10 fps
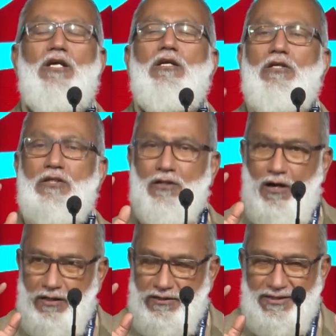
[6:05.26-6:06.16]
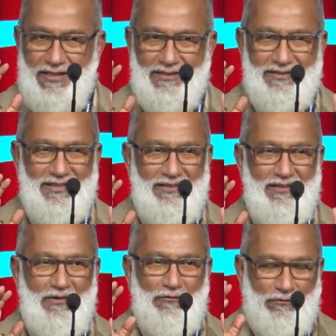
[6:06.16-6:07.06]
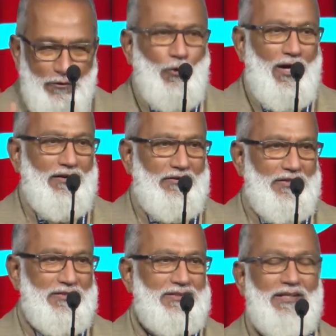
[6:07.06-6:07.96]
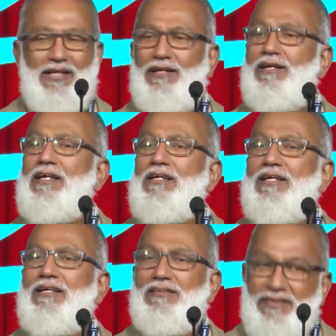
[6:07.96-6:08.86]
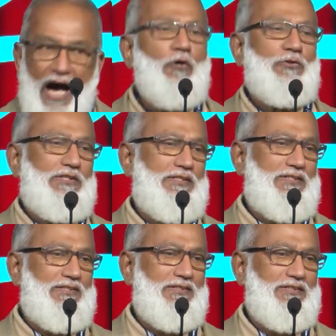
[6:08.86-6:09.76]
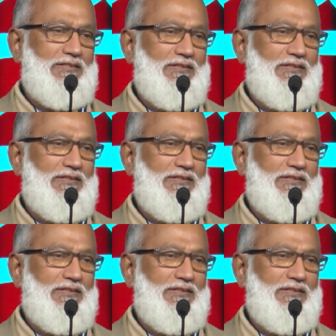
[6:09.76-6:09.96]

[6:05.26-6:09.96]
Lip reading: not just few hundreds, rather thousands.